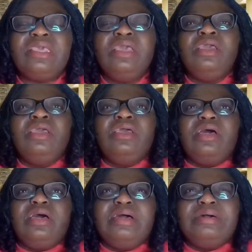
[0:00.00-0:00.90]

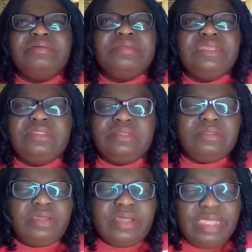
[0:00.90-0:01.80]
It is not
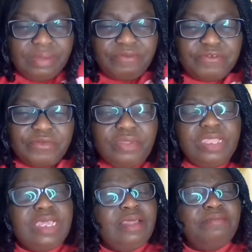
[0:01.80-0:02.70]
helpful. It
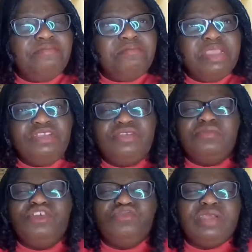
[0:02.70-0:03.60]
can make some
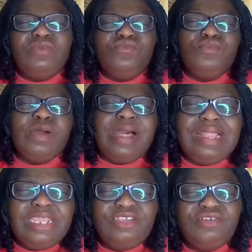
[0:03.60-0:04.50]
children who are
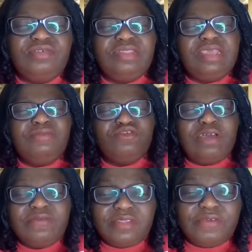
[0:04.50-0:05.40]
allergic to them to have
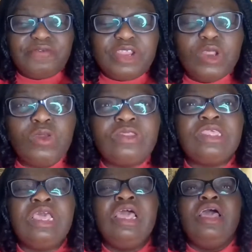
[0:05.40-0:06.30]
stuffy nose.
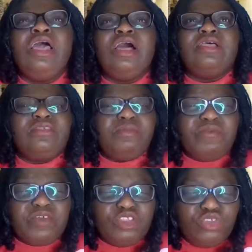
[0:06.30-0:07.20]
Some of us
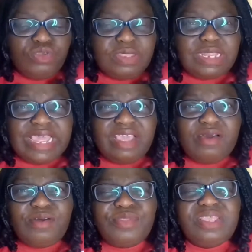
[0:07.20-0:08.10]
use like all
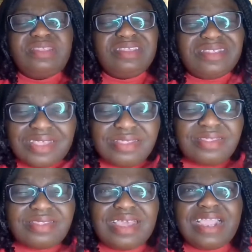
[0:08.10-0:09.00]
this insecticide